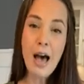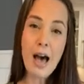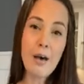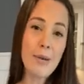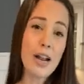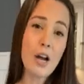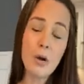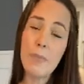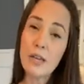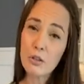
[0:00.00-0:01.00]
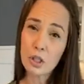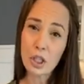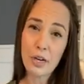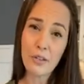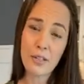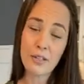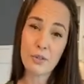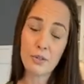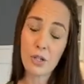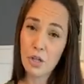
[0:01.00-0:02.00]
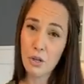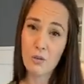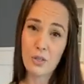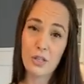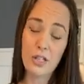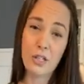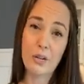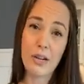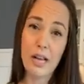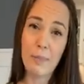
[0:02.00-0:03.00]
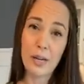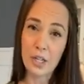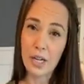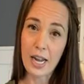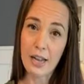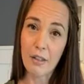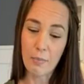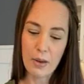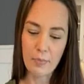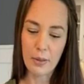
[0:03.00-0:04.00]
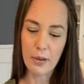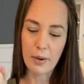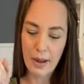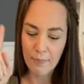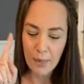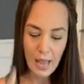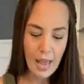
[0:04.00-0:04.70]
and I hope that you'll share this too so that you can help educate other people. Okay.